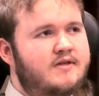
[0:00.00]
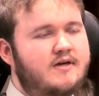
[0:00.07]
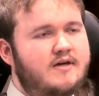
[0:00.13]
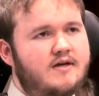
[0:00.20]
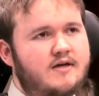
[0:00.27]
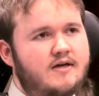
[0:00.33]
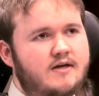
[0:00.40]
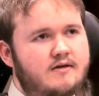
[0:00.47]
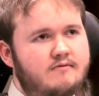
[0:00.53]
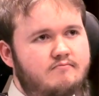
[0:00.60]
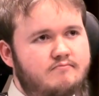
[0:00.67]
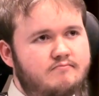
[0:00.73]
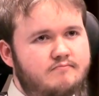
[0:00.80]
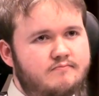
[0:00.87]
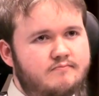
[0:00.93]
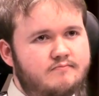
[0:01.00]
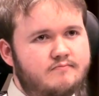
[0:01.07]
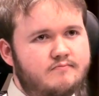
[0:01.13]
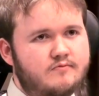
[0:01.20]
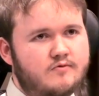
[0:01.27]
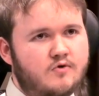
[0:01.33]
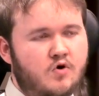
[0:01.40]
the
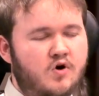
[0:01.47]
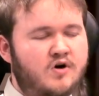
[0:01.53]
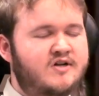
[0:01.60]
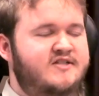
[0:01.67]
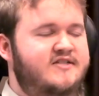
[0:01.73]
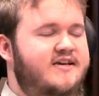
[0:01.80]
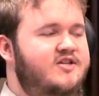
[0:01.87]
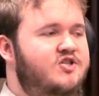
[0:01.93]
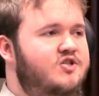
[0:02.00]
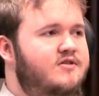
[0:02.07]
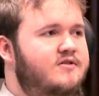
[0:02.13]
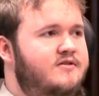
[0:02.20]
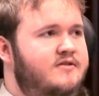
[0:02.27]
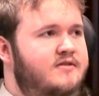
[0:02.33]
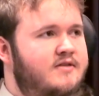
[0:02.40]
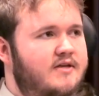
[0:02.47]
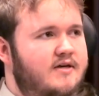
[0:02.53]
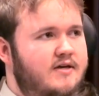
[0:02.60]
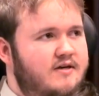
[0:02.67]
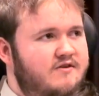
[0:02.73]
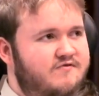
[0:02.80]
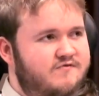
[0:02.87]
organisations,
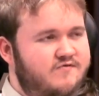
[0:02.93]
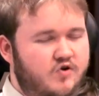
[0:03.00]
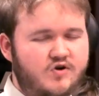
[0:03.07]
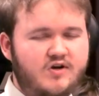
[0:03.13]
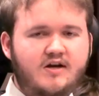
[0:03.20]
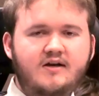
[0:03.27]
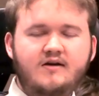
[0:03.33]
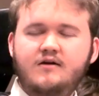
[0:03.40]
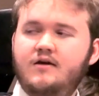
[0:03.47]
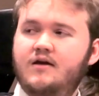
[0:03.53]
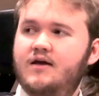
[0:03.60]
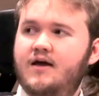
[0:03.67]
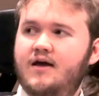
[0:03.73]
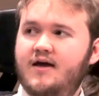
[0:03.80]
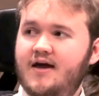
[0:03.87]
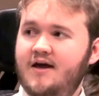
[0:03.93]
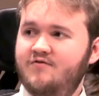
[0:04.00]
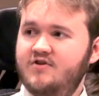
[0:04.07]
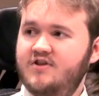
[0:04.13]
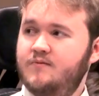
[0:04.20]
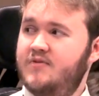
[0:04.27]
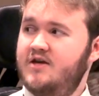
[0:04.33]
the funding,
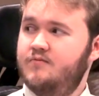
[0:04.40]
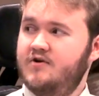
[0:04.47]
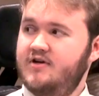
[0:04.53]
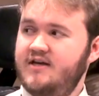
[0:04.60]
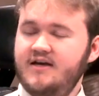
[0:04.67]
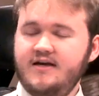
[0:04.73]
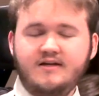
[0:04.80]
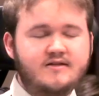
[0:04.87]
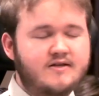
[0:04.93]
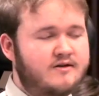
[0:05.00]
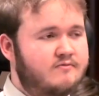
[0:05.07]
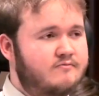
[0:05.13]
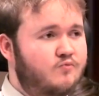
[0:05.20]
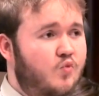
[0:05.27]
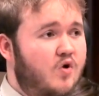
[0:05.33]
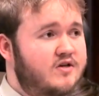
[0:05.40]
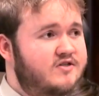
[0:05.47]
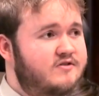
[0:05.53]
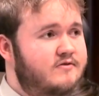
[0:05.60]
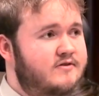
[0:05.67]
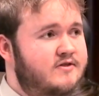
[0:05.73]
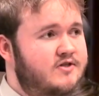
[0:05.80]
everything people need and want
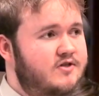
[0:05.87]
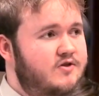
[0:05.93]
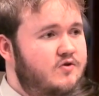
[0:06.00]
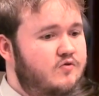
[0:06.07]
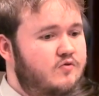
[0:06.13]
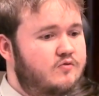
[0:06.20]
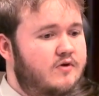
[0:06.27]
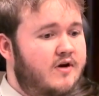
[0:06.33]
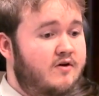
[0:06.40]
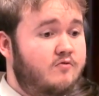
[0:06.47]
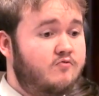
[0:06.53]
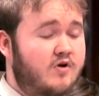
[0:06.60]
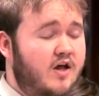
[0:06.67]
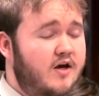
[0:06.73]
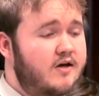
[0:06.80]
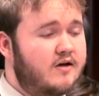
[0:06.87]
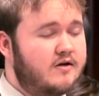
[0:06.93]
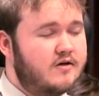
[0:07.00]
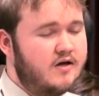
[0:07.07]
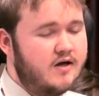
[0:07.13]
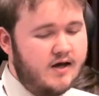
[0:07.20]
to or rely on